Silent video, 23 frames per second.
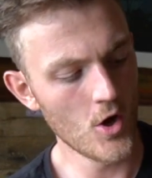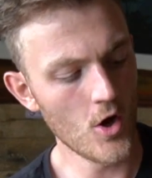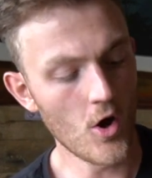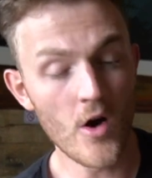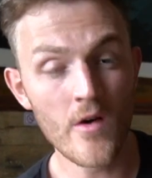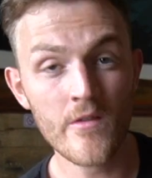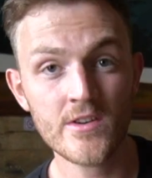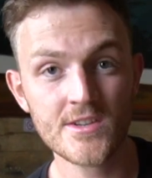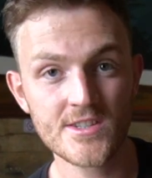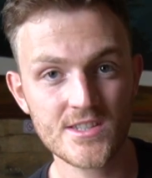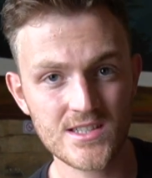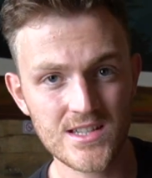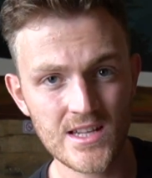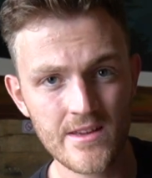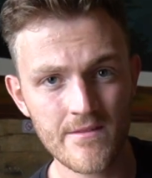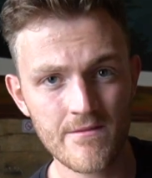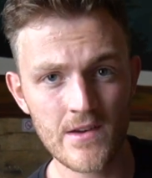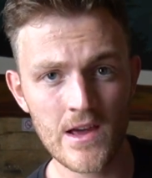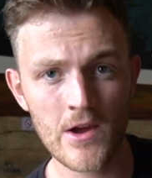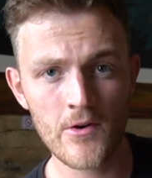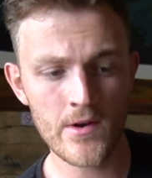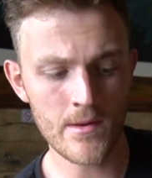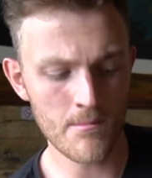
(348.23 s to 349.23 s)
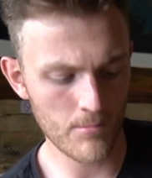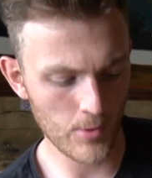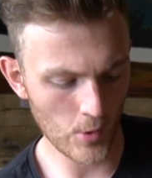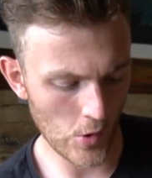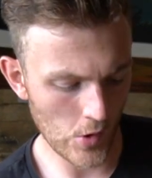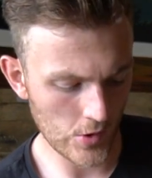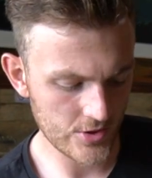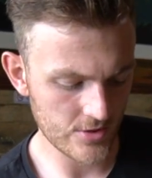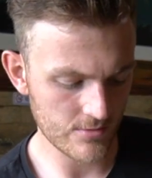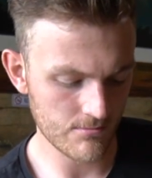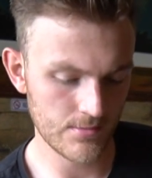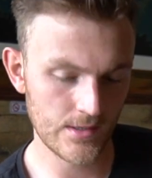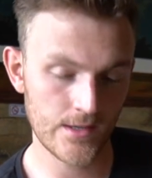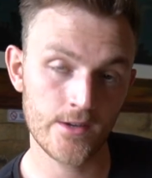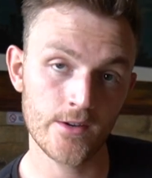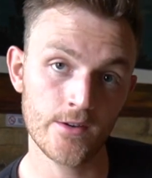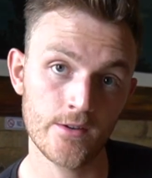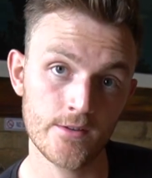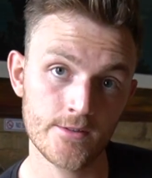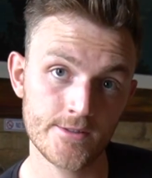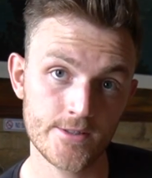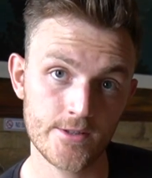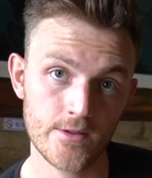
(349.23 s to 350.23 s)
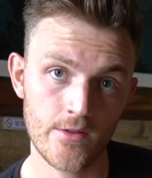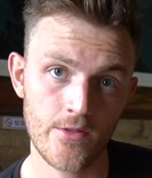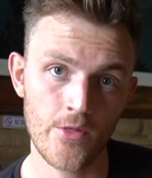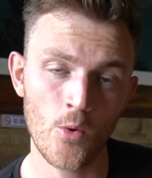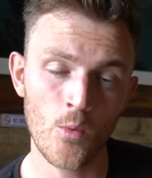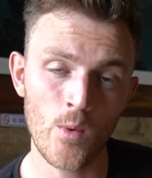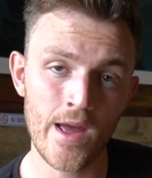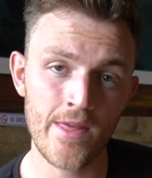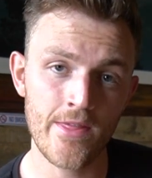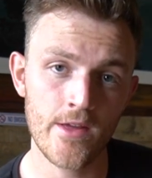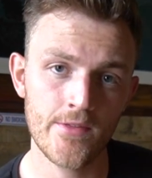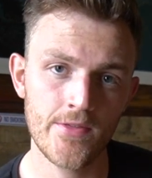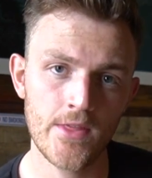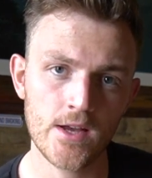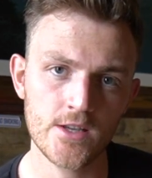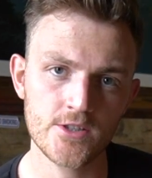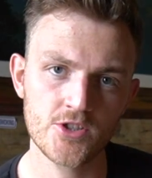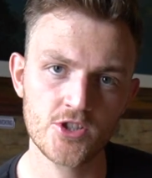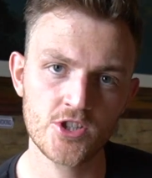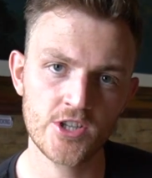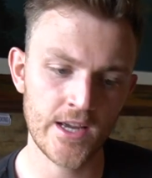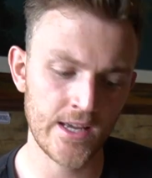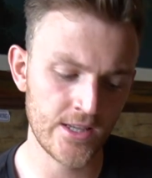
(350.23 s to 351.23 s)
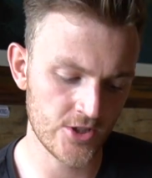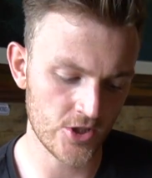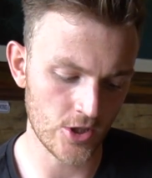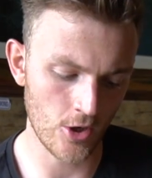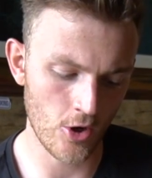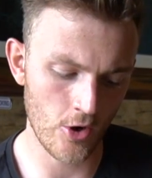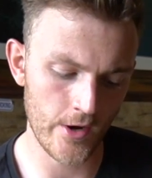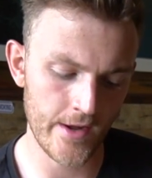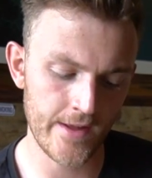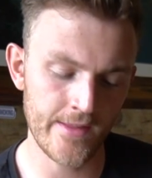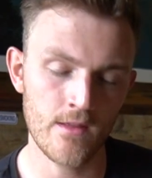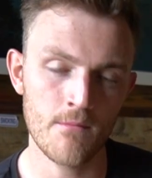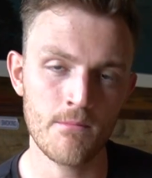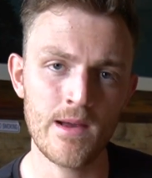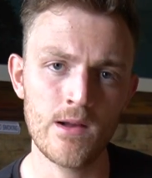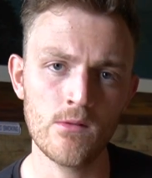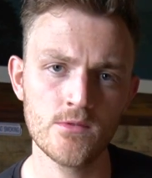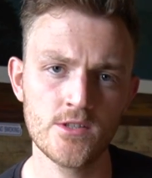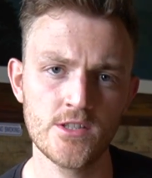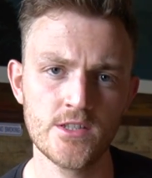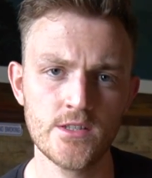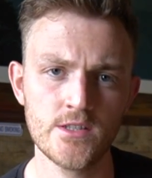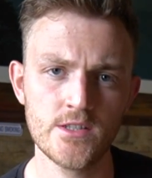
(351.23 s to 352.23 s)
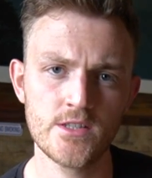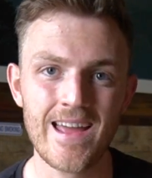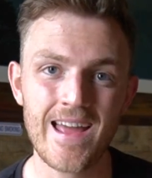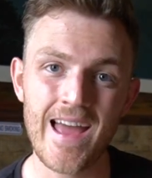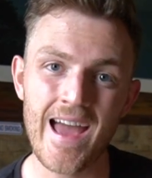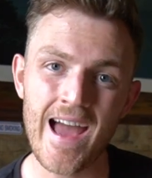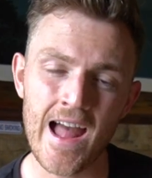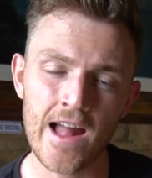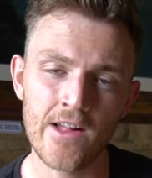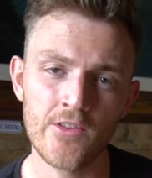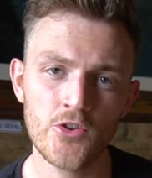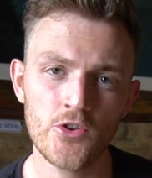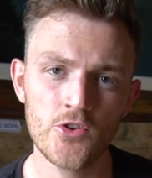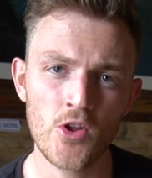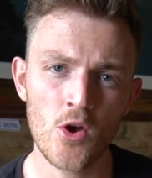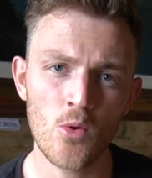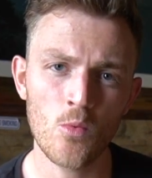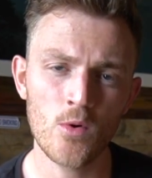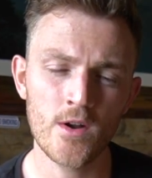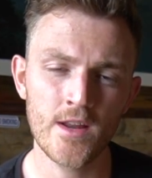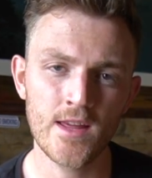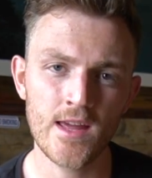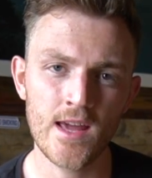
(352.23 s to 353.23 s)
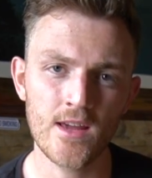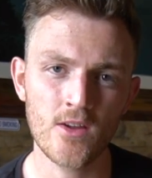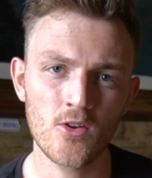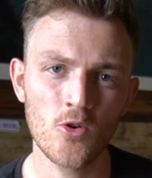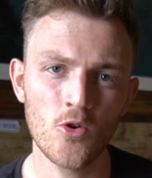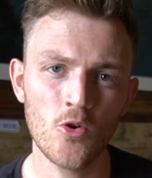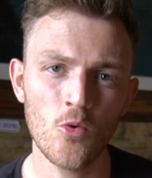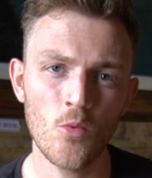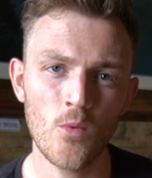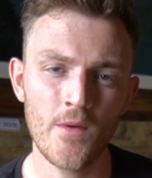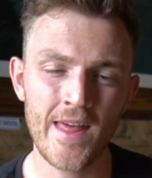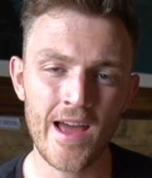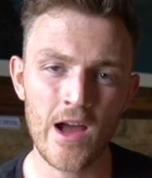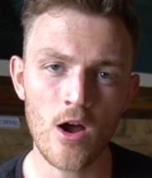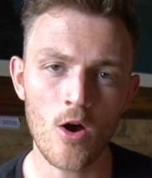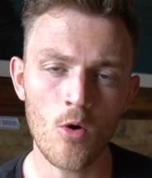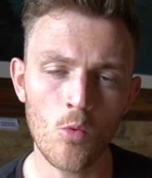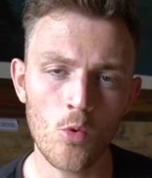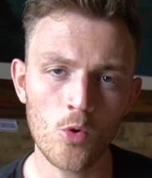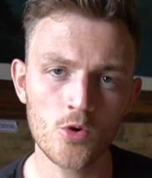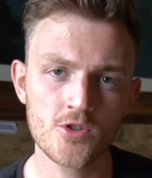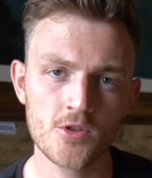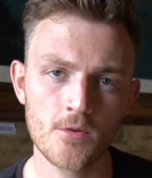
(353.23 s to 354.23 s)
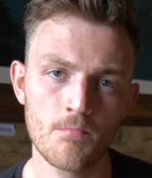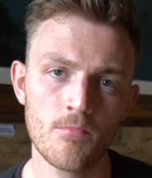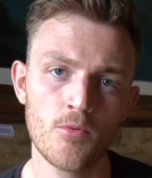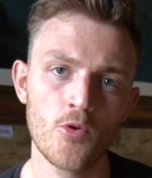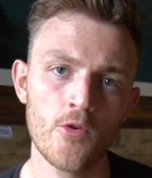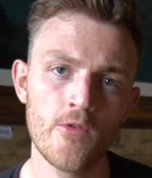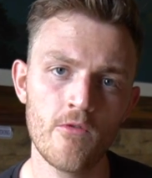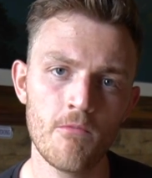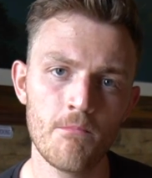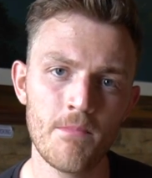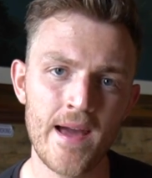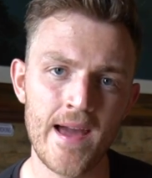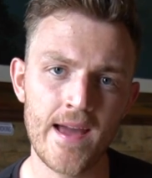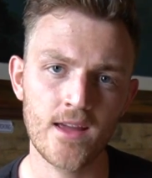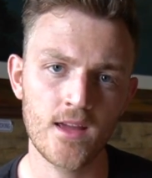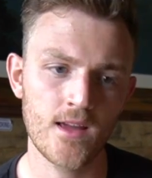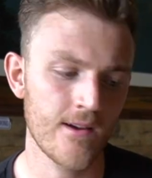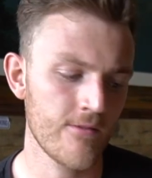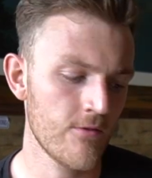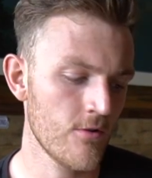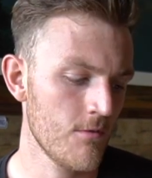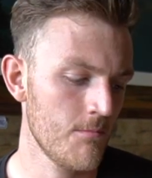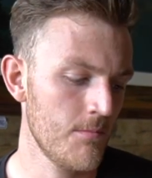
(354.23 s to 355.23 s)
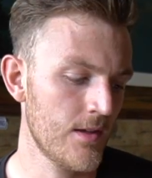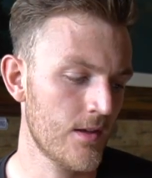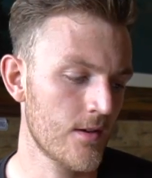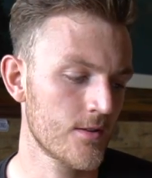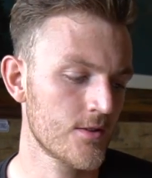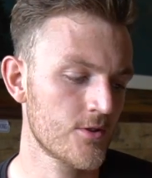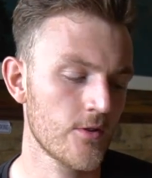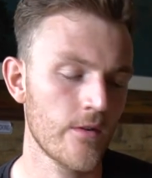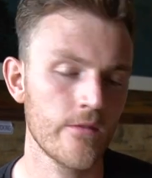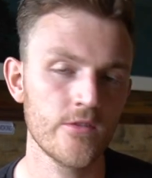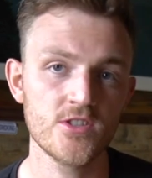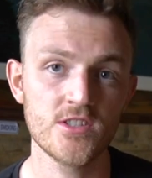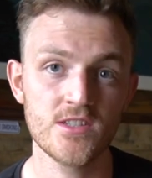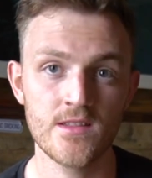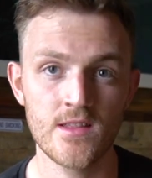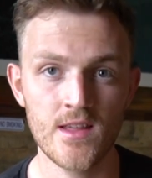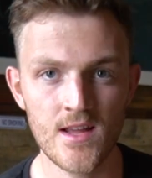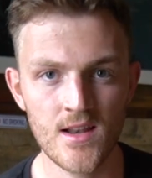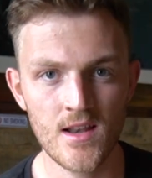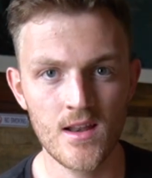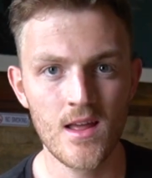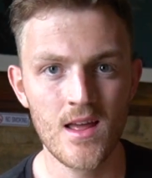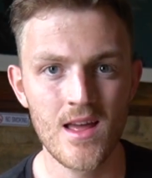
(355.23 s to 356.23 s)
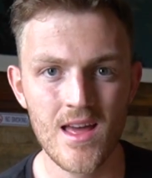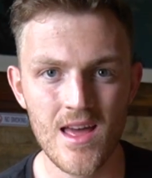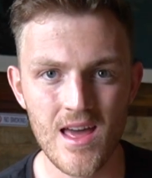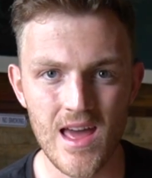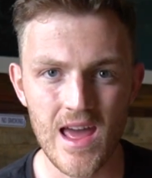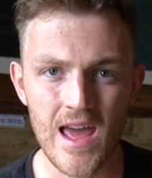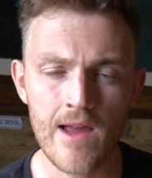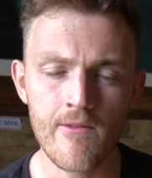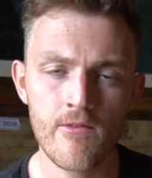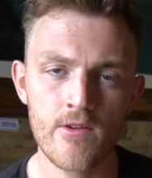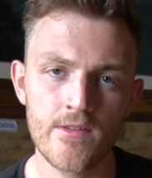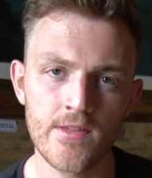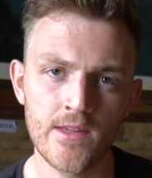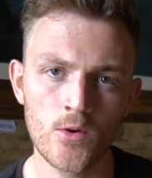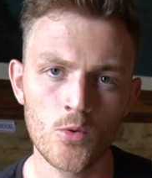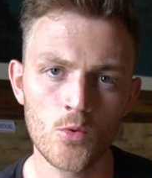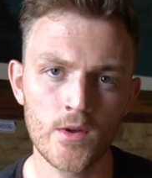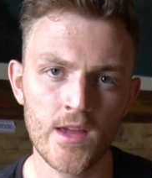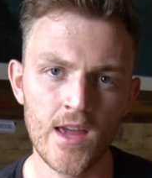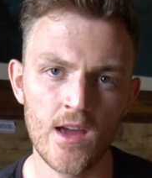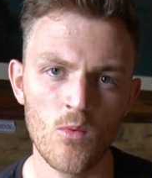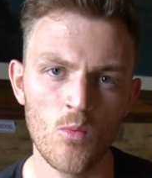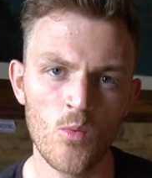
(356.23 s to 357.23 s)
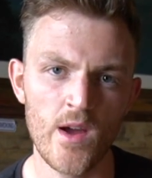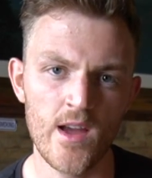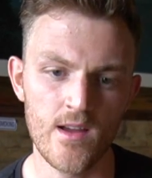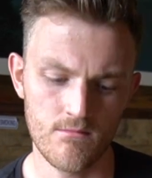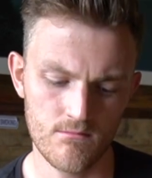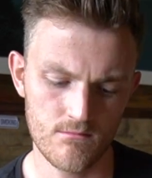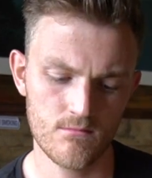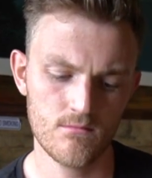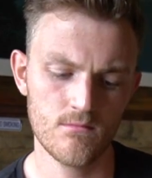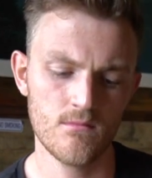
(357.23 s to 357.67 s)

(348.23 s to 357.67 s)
Obviously very important because the weather does change a lot in the mountains, and you don't want to get caught without a waterproof bag cover, because obviously then everything will get wet.